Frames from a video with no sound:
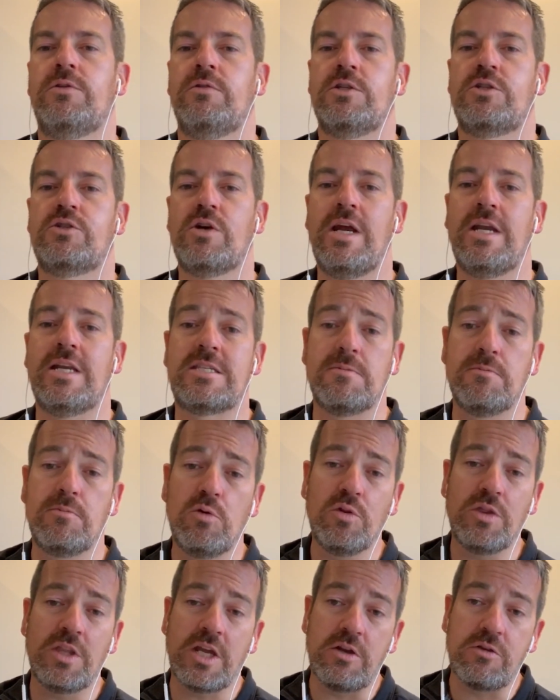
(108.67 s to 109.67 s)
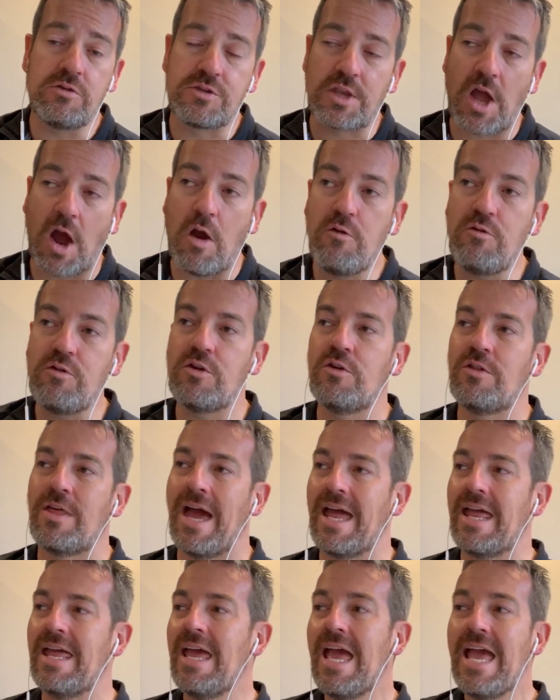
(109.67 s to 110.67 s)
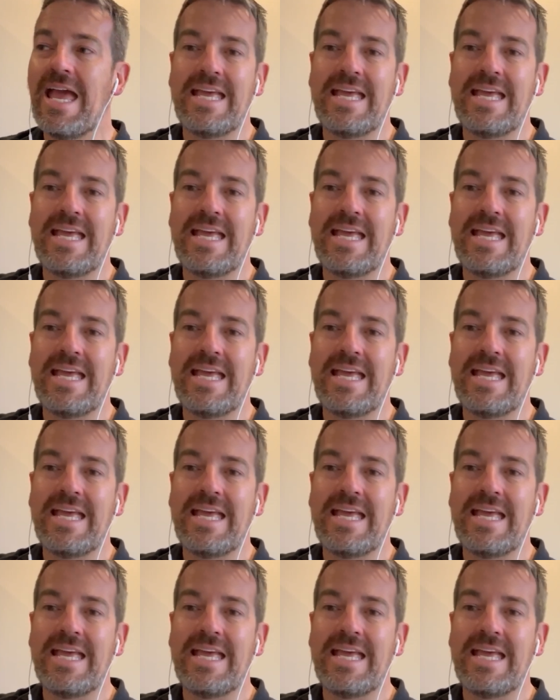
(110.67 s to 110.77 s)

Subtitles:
to risk trade. It's important that you don't do that.